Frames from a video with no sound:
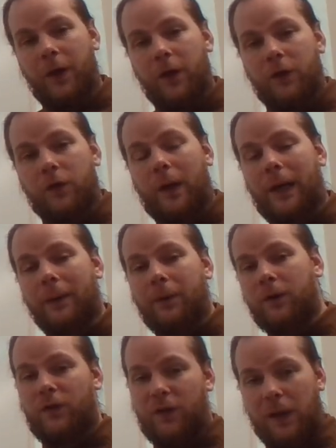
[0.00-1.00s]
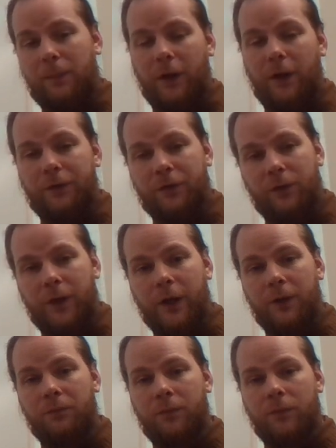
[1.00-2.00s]
So I'm going to step off
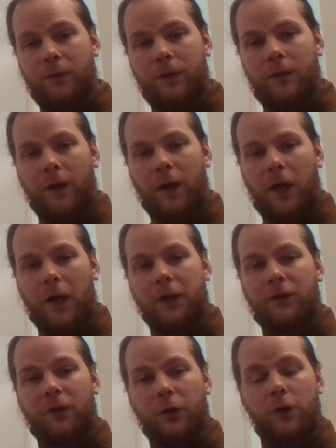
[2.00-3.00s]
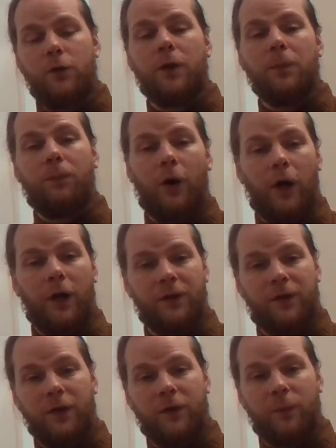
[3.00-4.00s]
screen so that you can
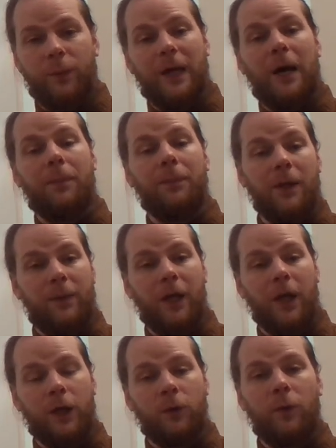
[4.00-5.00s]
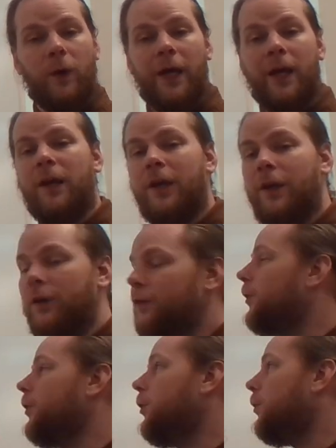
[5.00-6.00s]
pause this without me being in the way
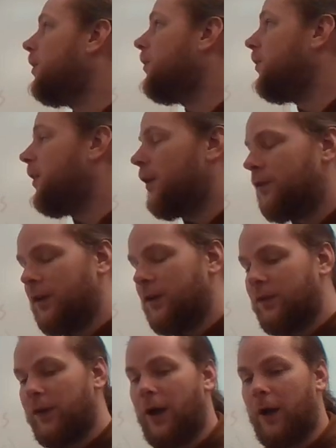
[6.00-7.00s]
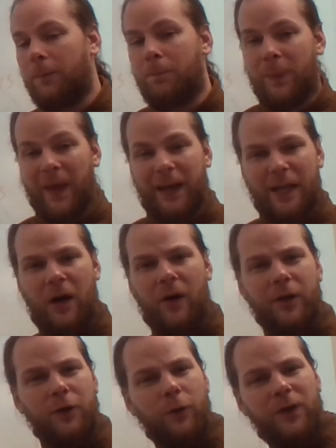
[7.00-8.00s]
so that you can sketch this down. Now, I
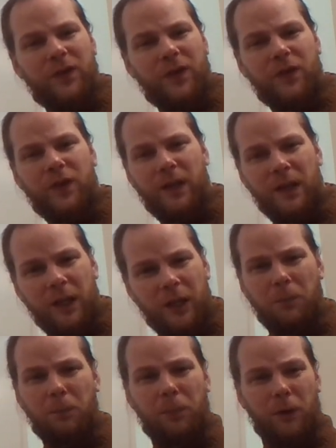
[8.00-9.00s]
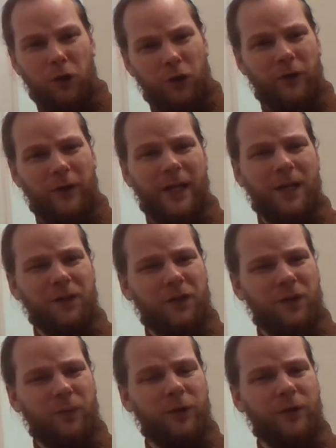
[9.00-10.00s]
know this is a little blurry and
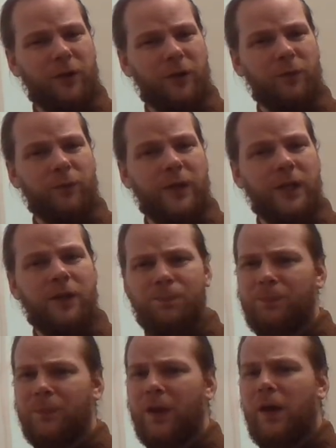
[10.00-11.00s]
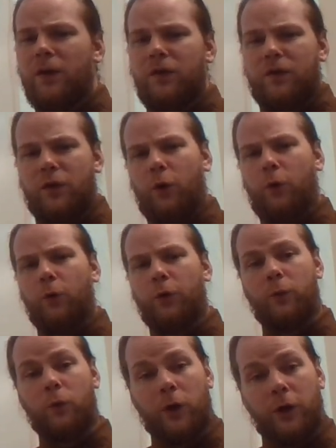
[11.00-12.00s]
somewhat hard to read, so
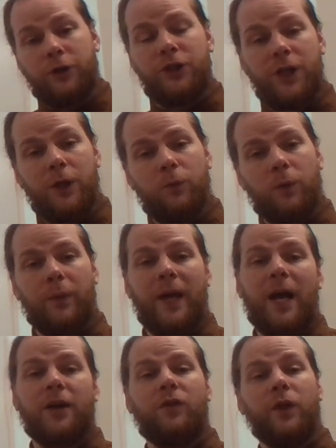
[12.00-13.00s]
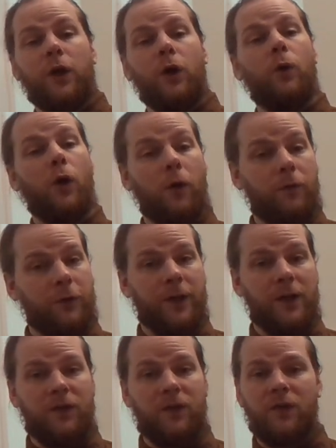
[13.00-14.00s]
the worksheet where we actually go over
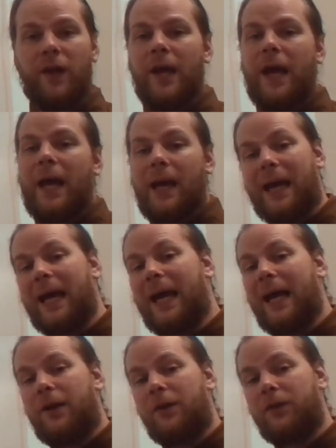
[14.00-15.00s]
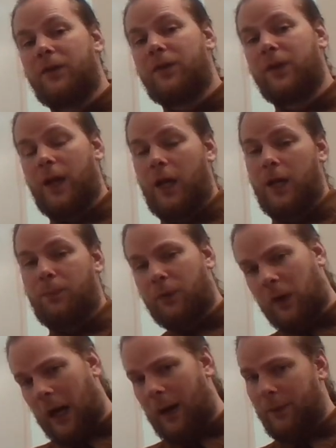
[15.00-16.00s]
this has a
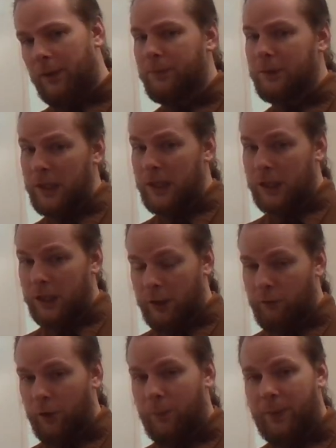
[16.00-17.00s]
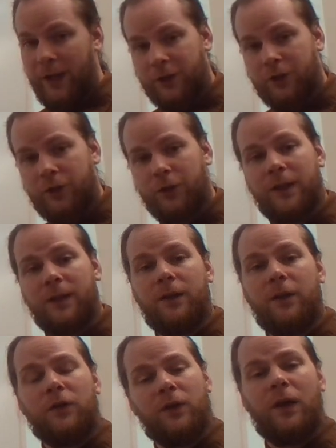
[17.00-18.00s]
probably clearer picture than
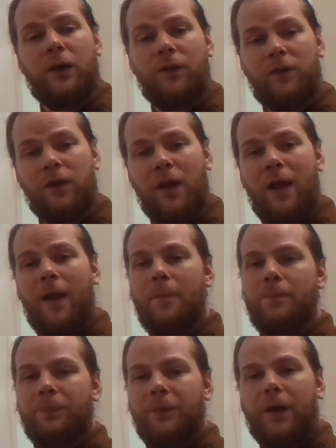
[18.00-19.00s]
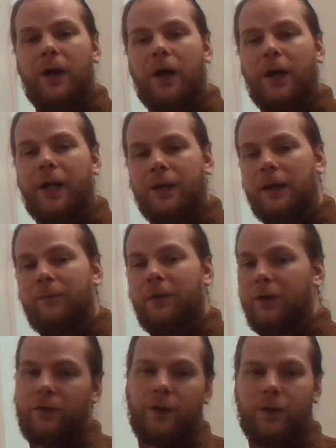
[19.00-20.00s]
this does, and
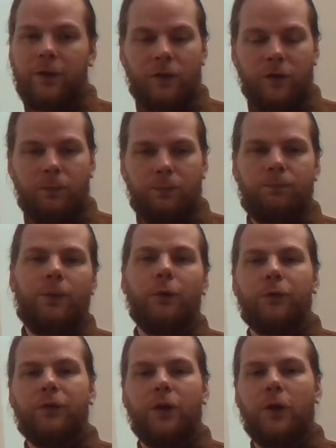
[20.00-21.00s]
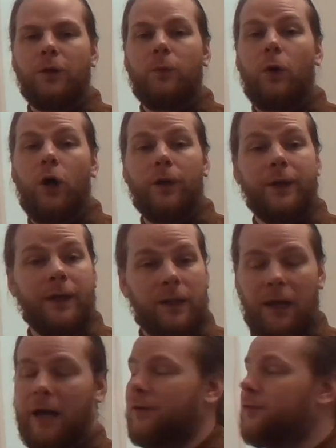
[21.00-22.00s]
obviously this is posted on the wall in
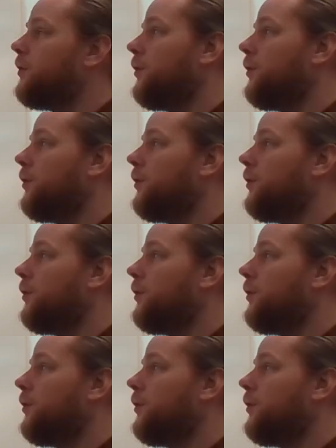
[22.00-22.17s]
class.